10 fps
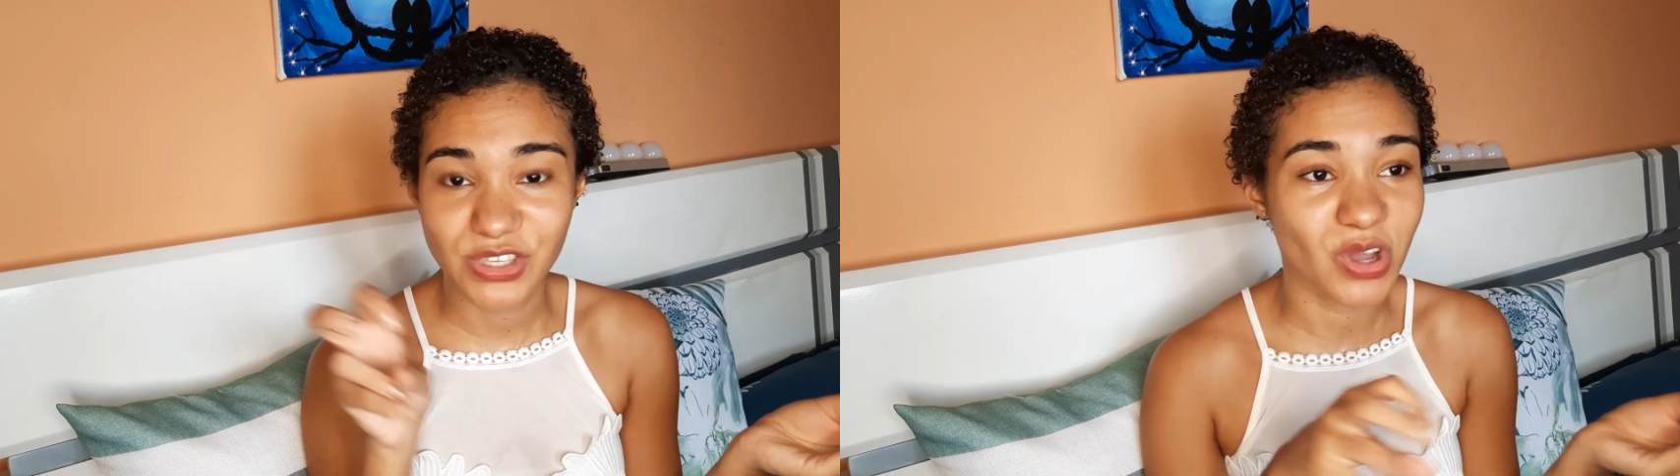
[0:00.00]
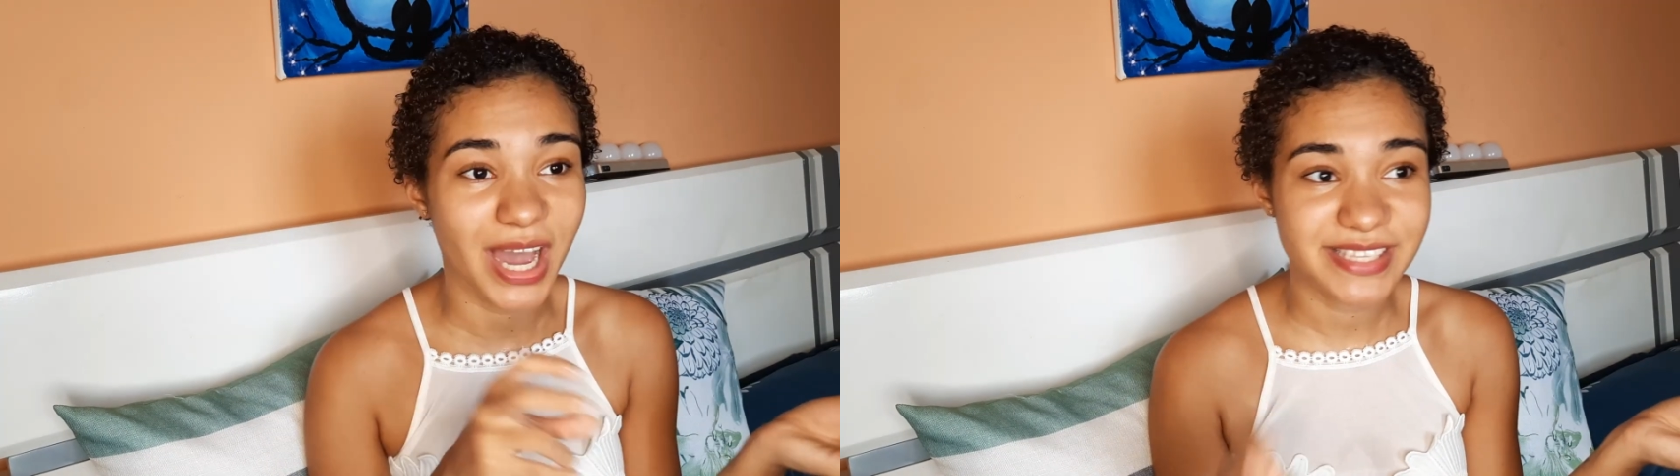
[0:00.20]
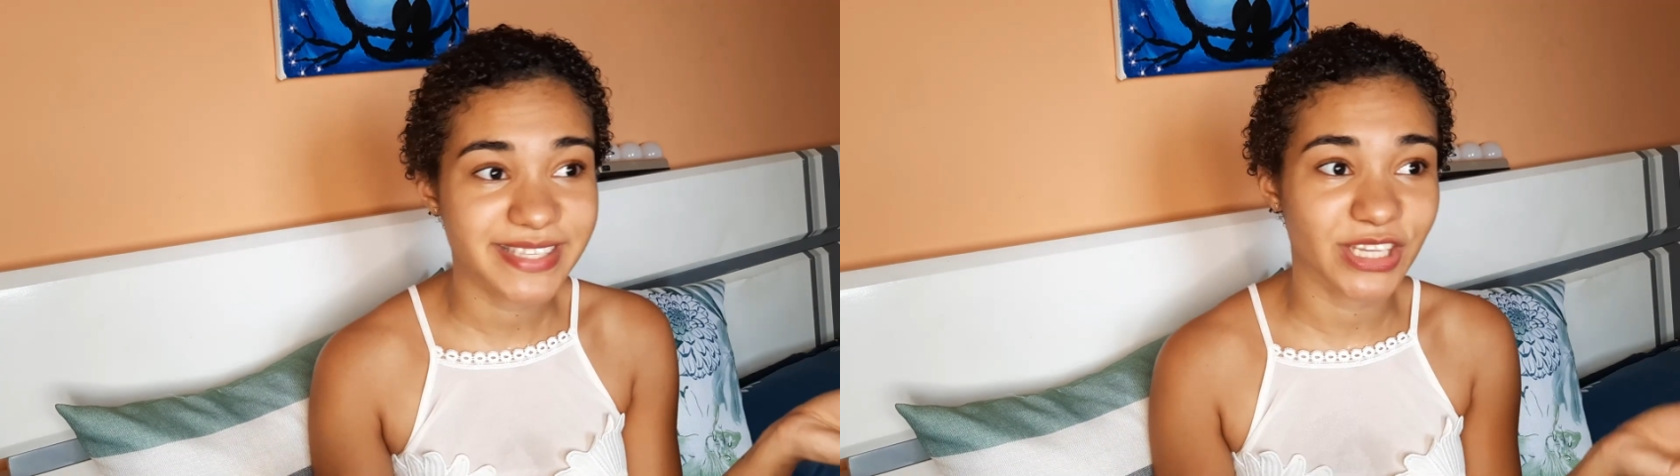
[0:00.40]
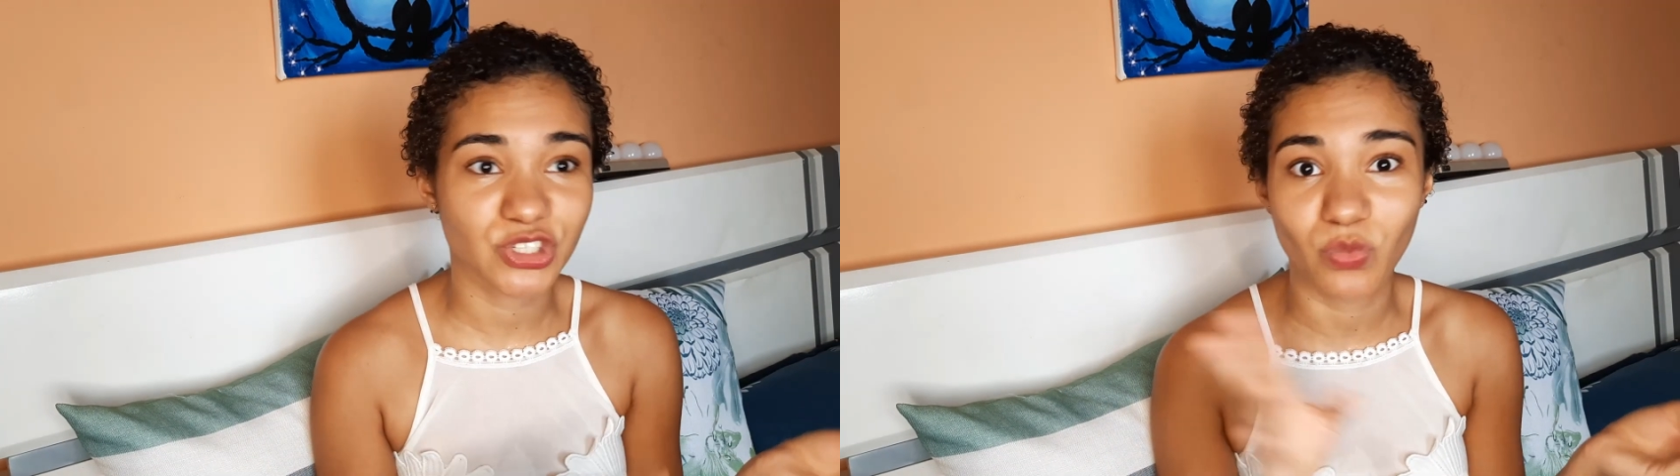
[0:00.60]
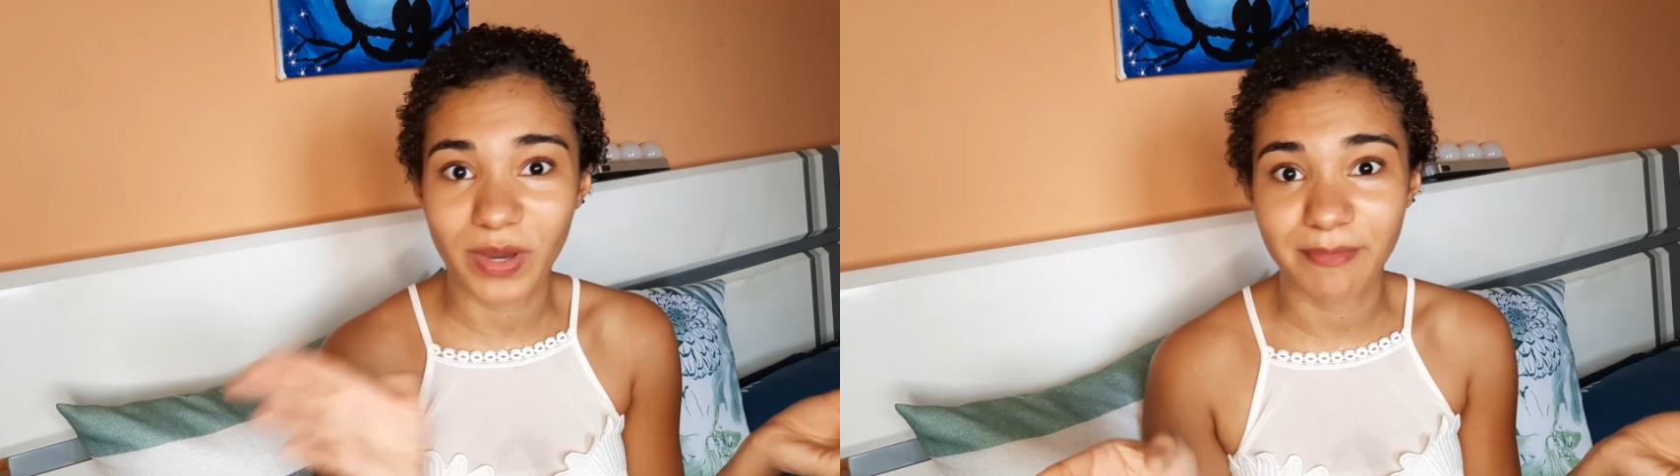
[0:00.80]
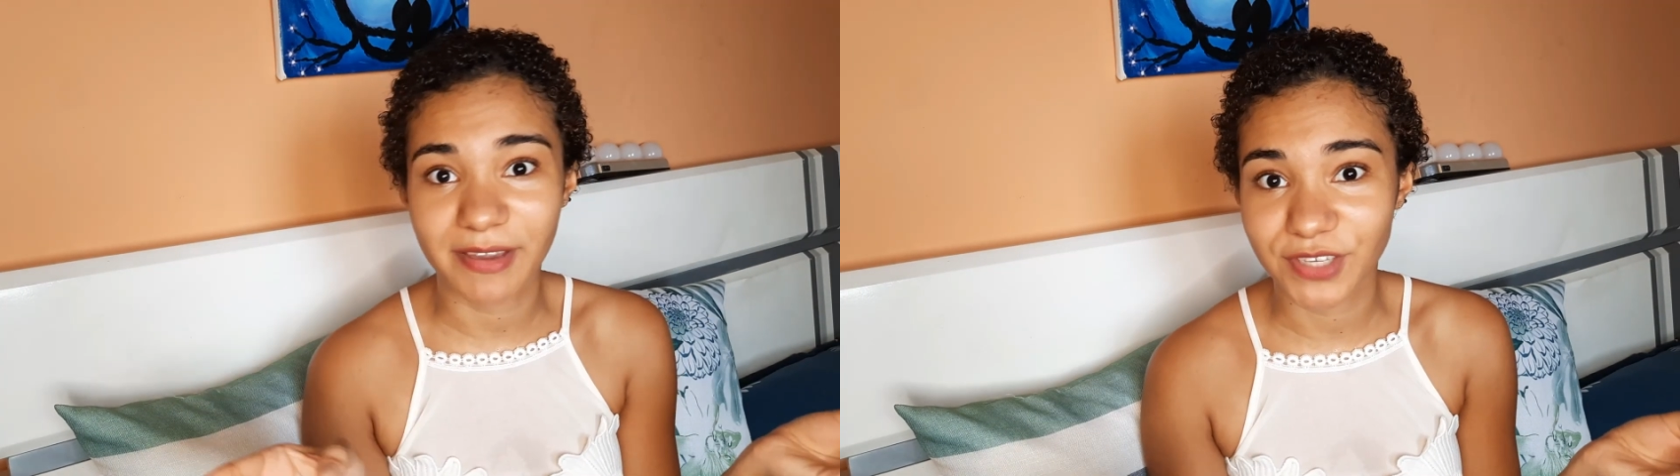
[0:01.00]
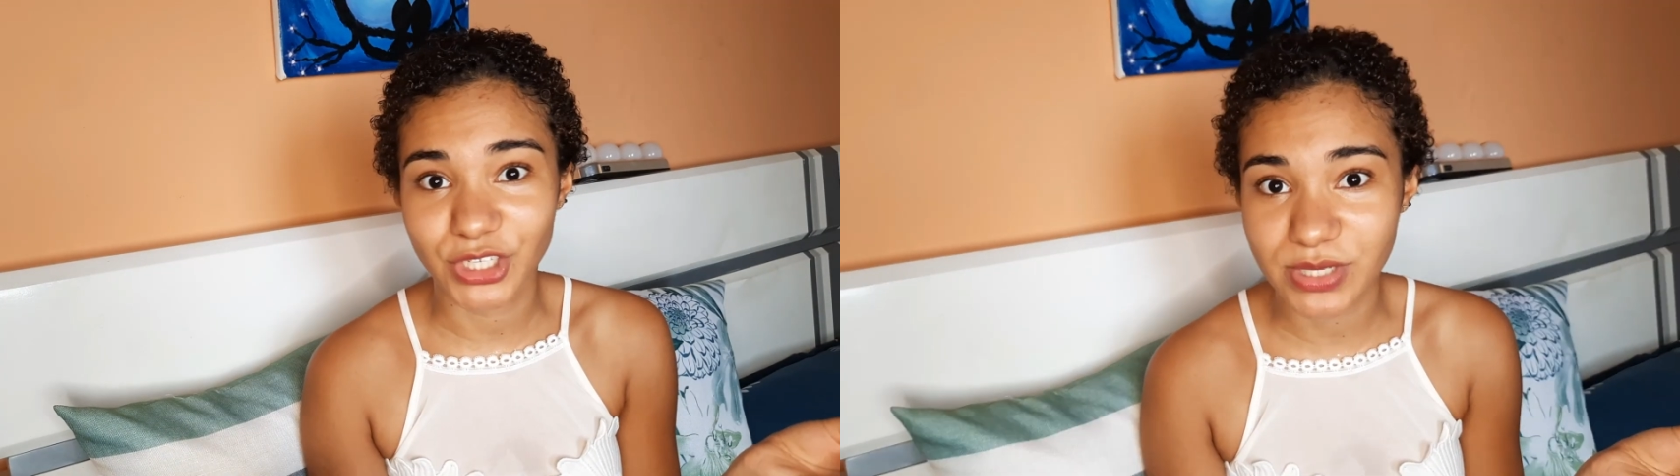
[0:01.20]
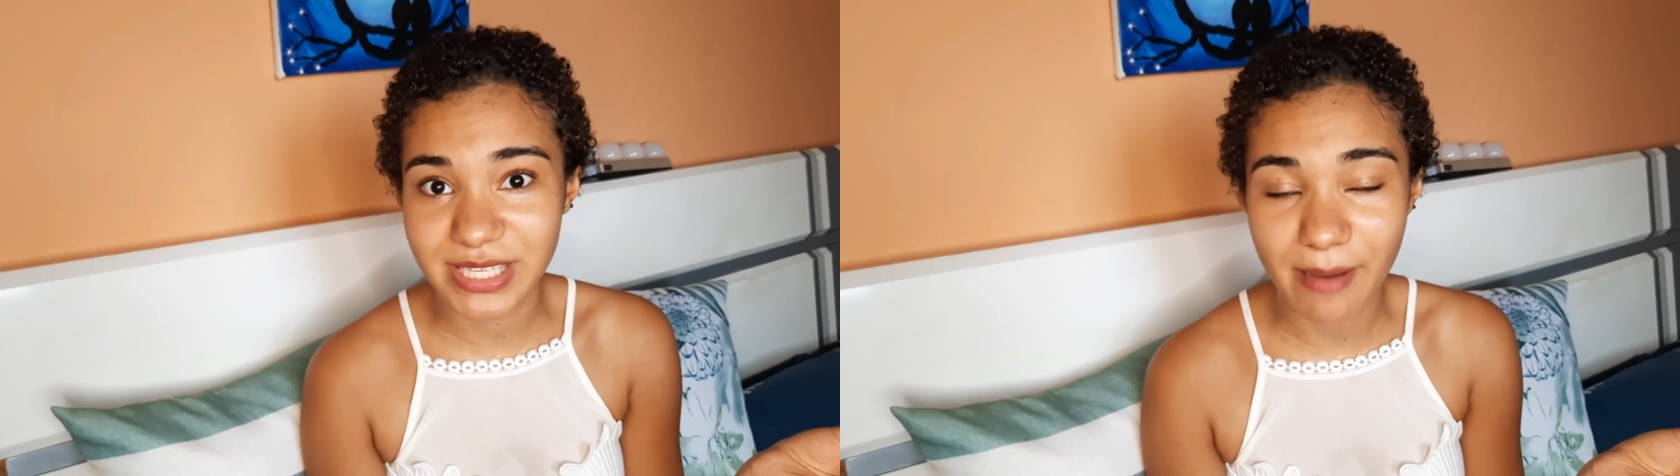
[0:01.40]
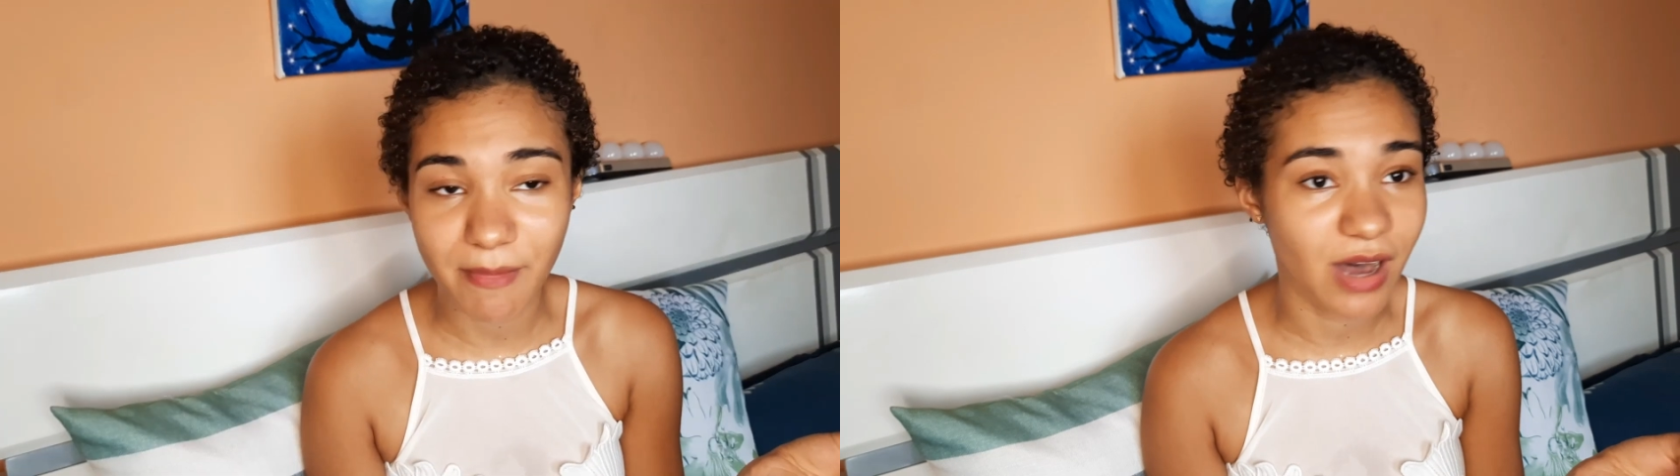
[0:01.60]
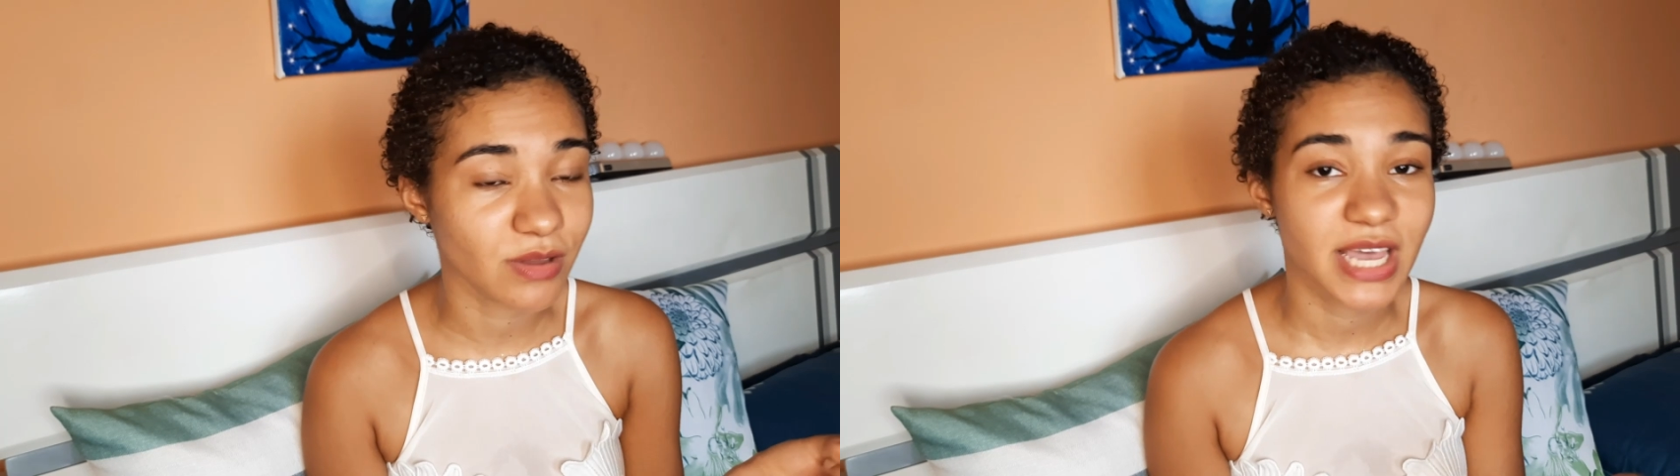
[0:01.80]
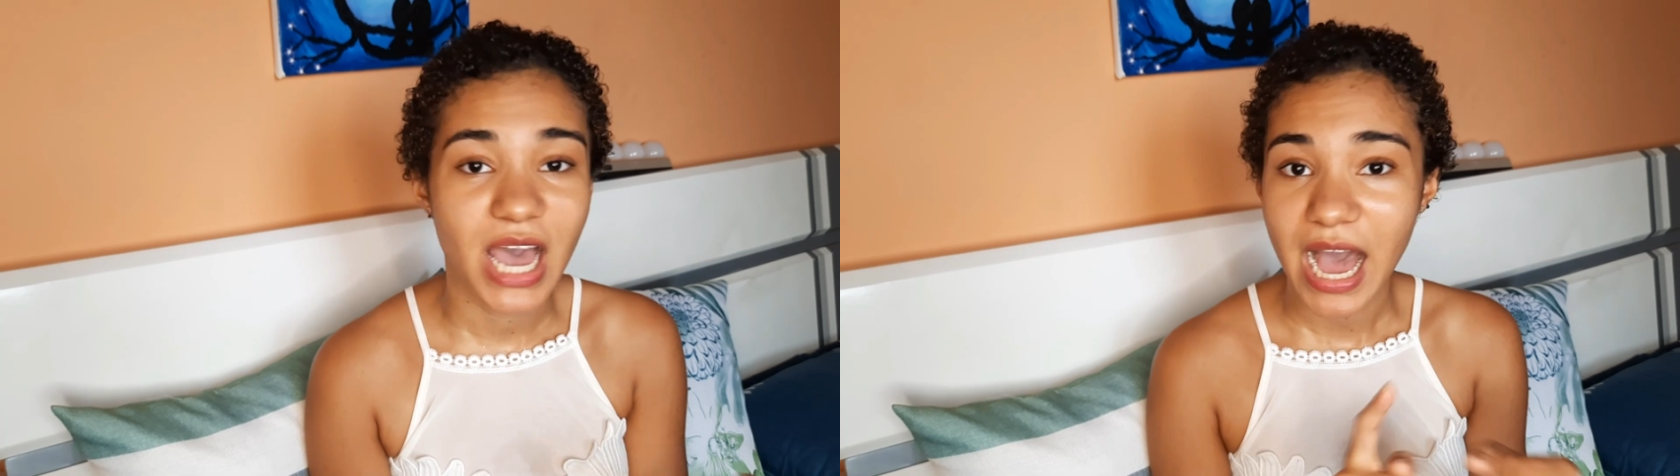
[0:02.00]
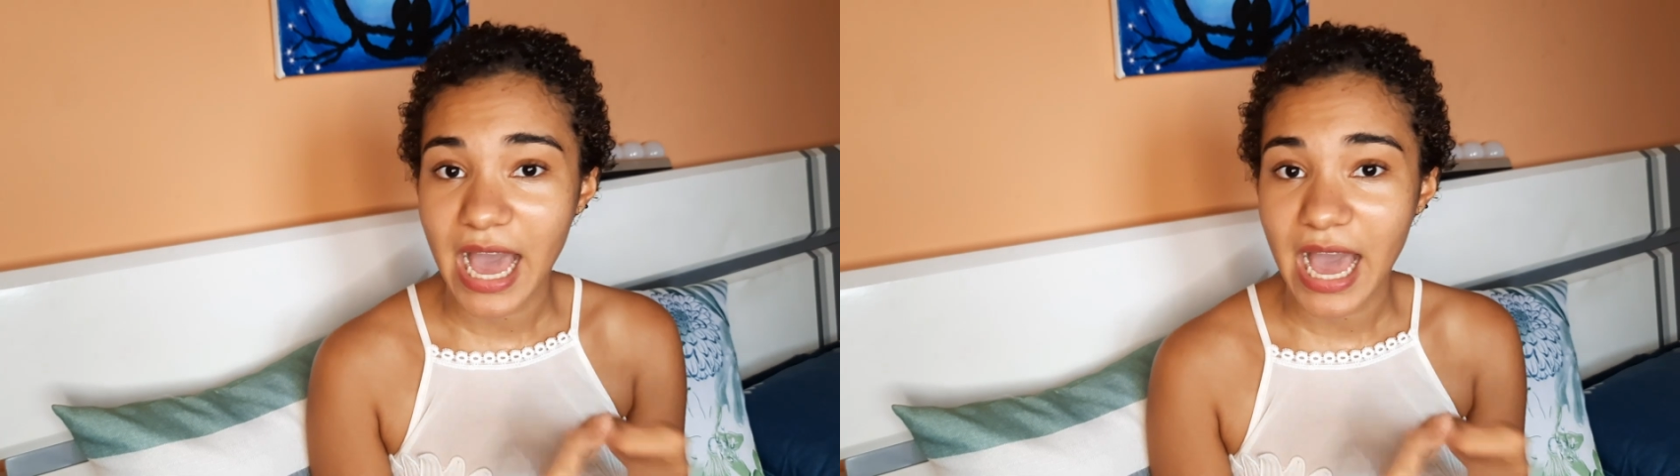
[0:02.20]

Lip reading: So I schedule when my videos come out.